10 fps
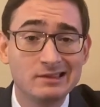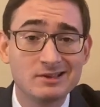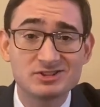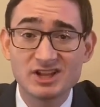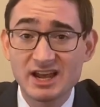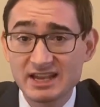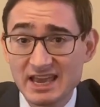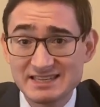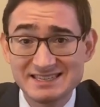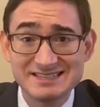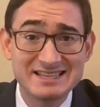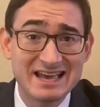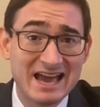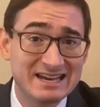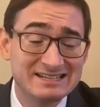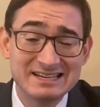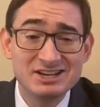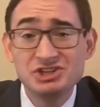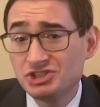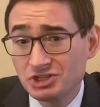There's a lot of cases that
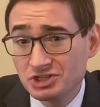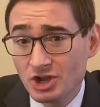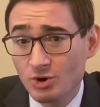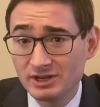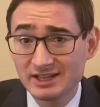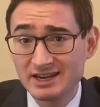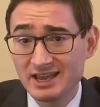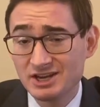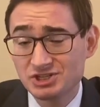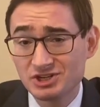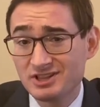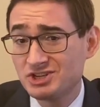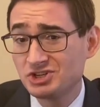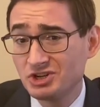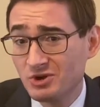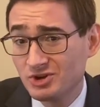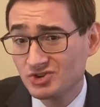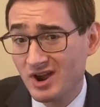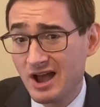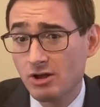shouldn't go into litigation and they shouldn't go to
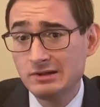trial.